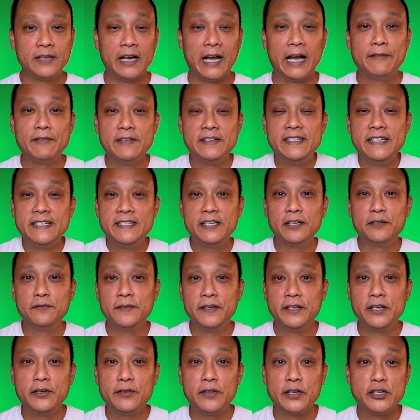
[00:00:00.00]
I have a detailed
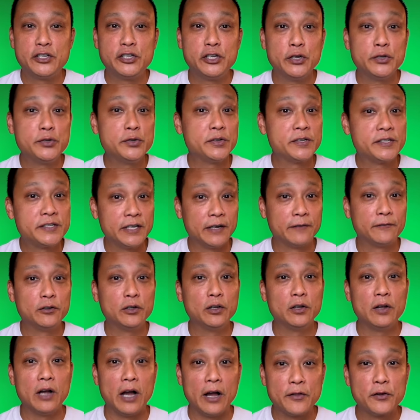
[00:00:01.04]
video that shows you
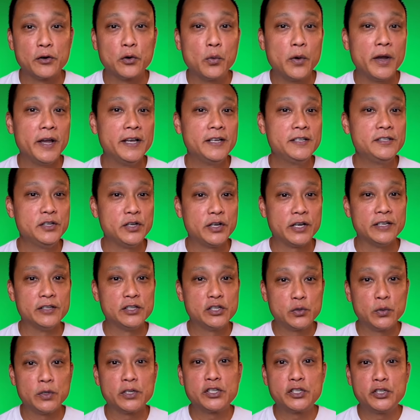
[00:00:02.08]
several other ways you can
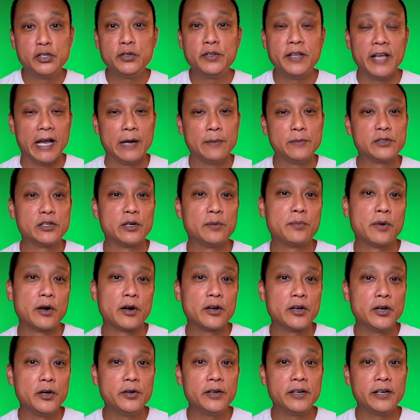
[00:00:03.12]
switch to the Amazon
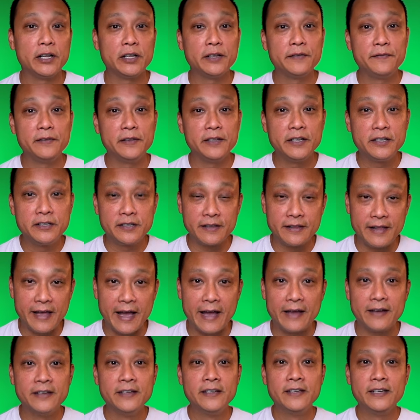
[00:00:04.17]
barcode and I'll leave a link to
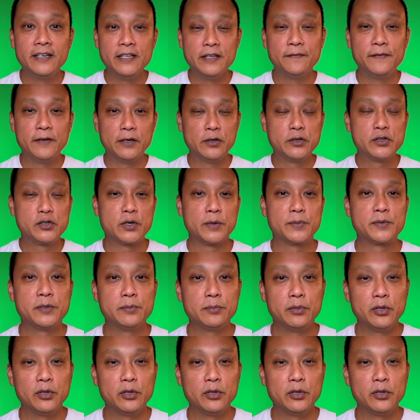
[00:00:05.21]
that in the video description